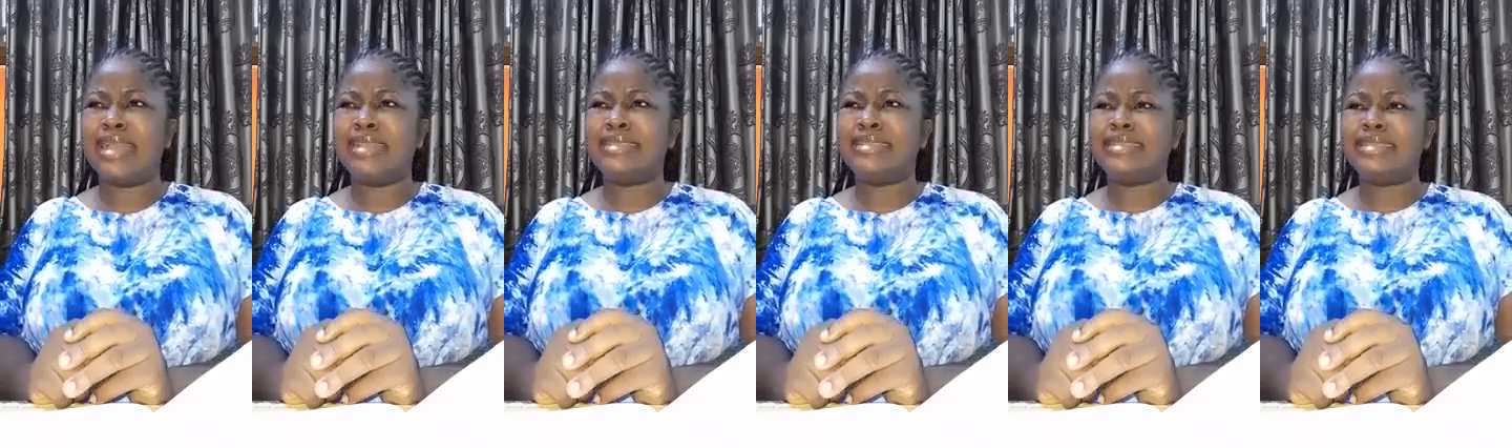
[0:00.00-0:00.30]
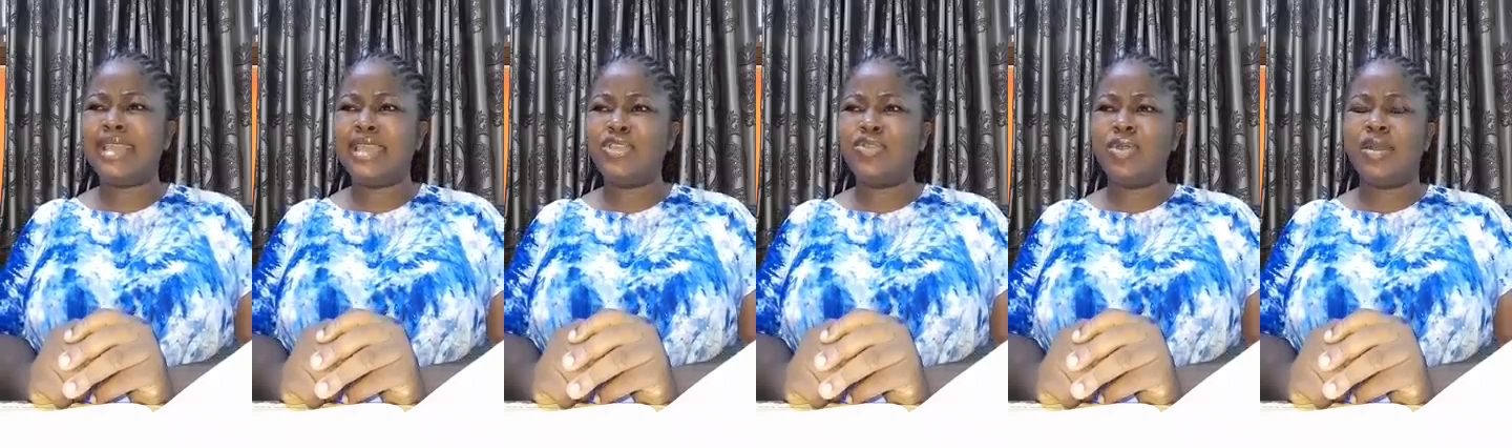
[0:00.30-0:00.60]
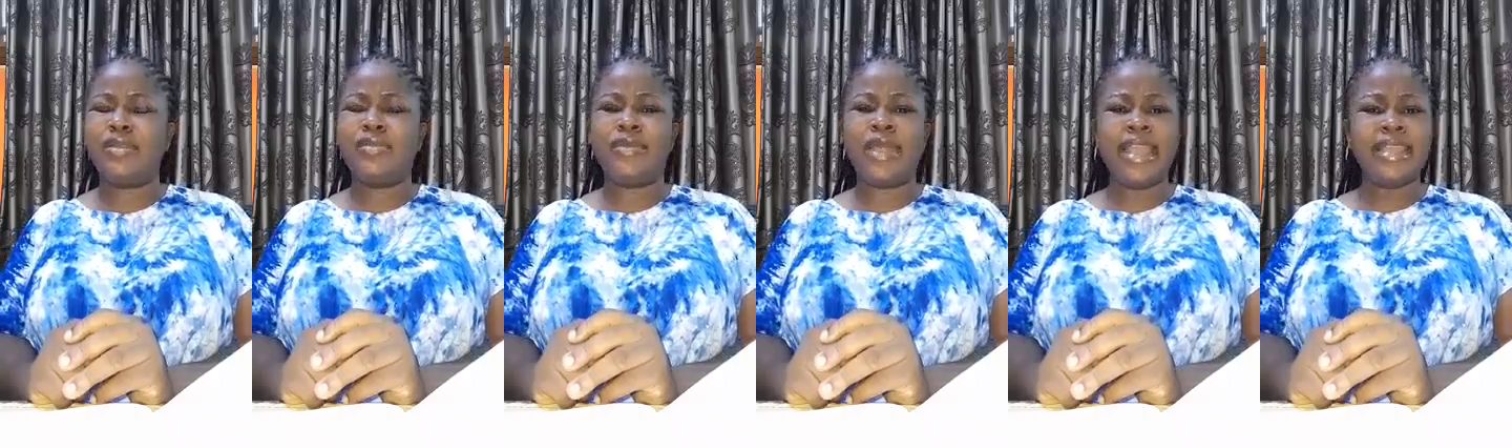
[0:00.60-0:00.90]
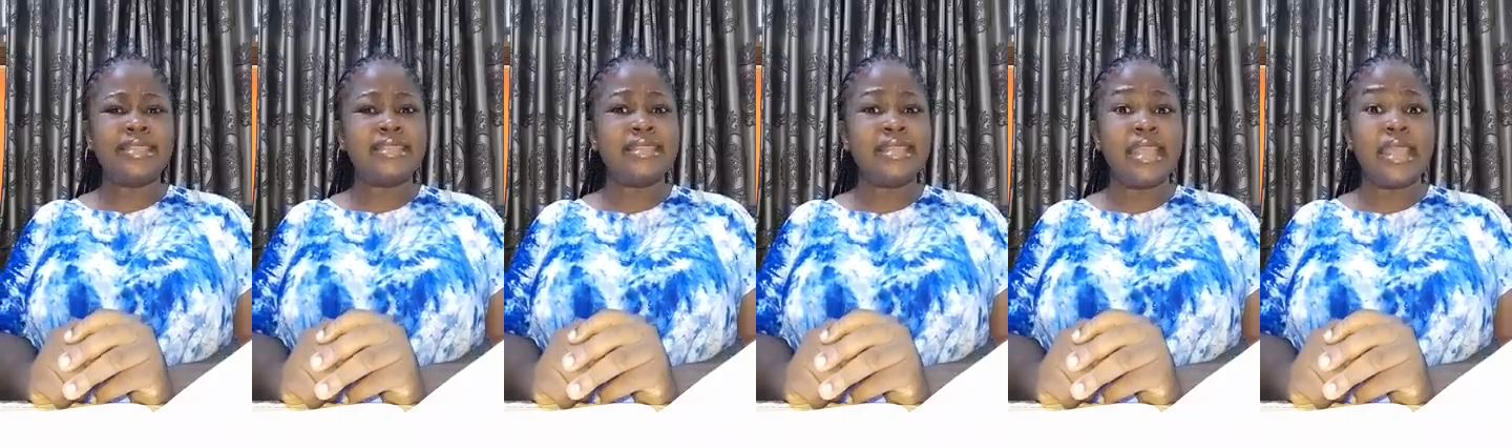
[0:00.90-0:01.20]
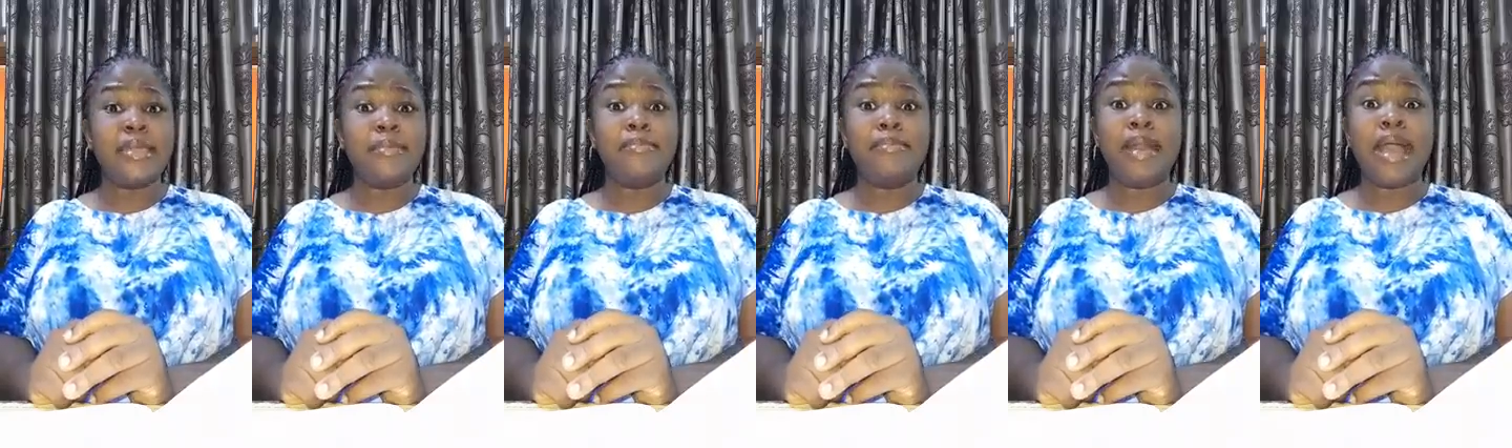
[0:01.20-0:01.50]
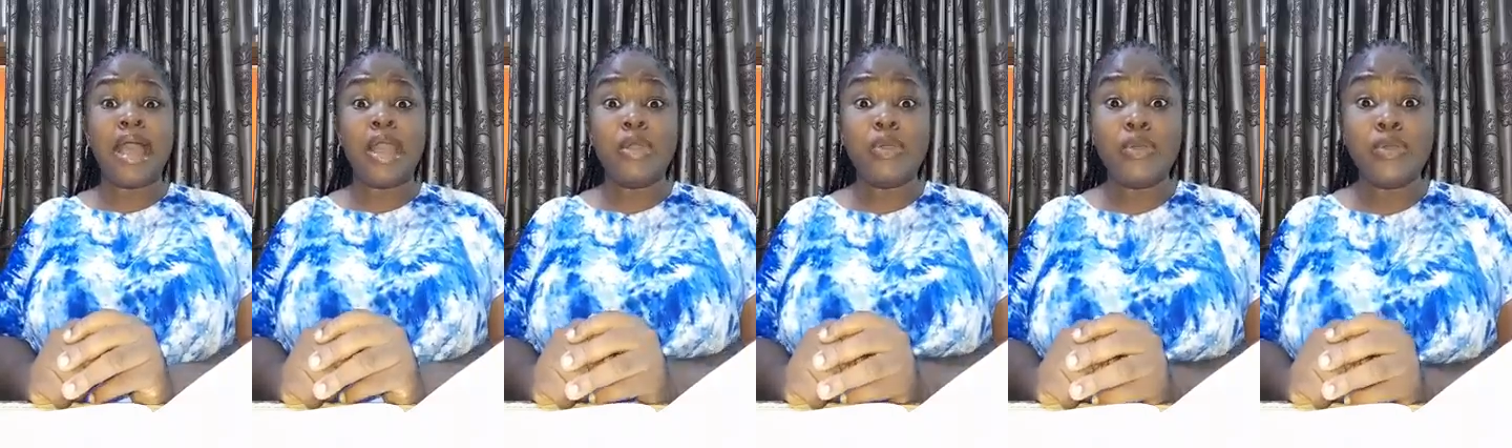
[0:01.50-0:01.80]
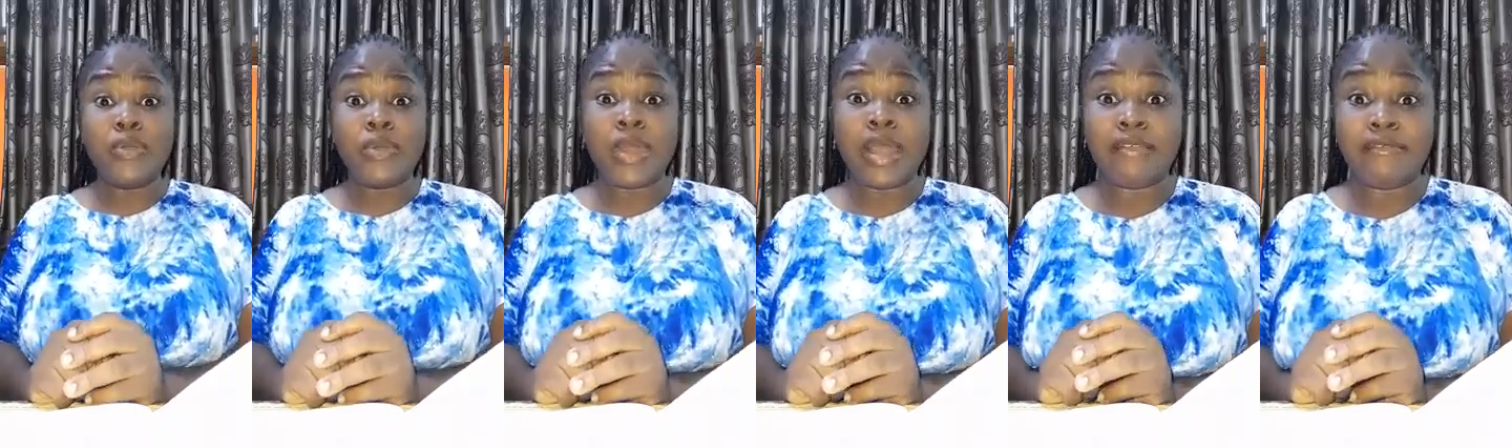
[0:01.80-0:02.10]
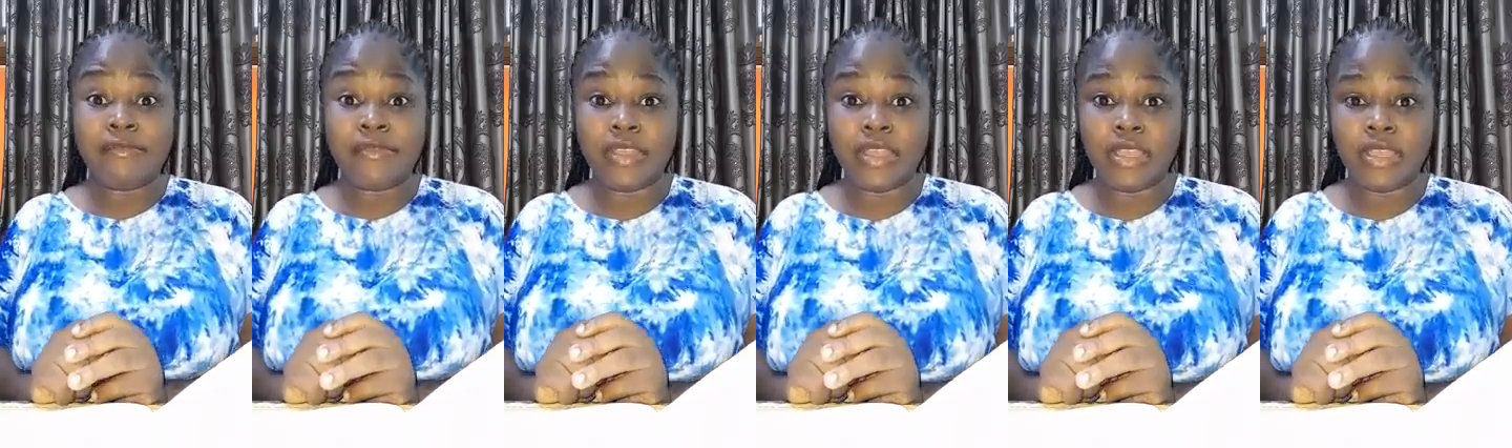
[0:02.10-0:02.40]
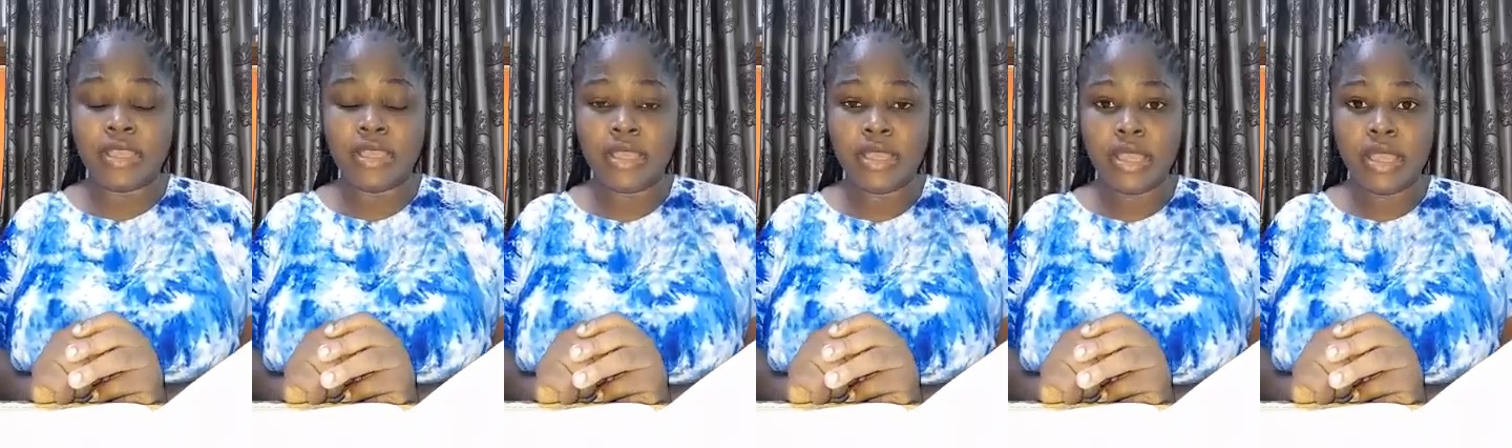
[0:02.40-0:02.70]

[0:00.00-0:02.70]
say you are writing a biography